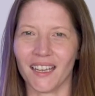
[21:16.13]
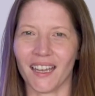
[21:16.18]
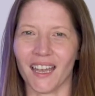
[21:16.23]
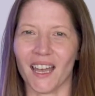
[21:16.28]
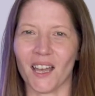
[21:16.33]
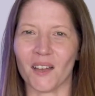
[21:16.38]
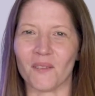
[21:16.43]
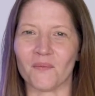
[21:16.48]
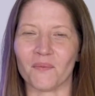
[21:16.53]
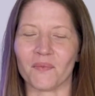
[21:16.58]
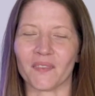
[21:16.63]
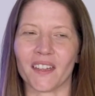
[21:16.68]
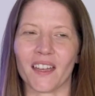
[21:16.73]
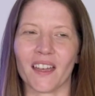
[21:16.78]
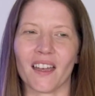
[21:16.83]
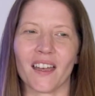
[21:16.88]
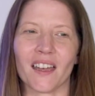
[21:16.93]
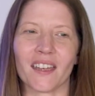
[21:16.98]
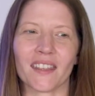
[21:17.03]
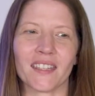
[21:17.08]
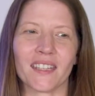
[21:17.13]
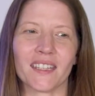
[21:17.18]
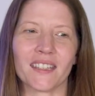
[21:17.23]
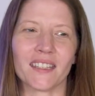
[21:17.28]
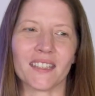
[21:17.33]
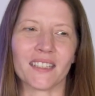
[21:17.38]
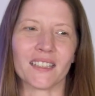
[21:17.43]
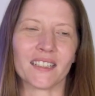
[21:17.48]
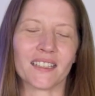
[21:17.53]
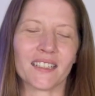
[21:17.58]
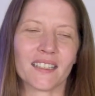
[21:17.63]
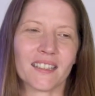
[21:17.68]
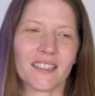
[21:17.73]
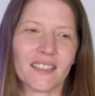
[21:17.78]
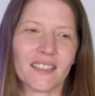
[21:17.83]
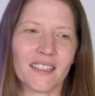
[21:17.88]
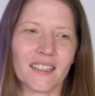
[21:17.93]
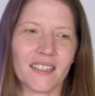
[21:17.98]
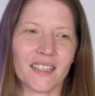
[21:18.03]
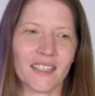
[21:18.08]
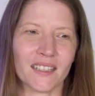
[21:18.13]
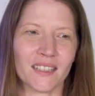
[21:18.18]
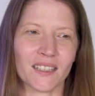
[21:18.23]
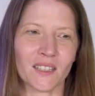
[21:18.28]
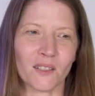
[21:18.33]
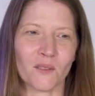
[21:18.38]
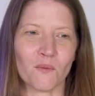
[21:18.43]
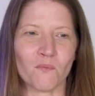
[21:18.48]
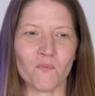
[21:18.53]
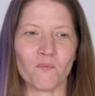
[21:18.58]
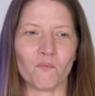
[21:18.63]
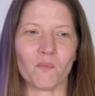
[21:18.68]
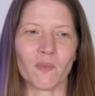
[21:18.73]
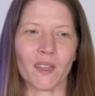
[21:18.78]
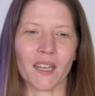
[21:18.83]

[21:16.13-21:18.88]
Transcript: I think that there's some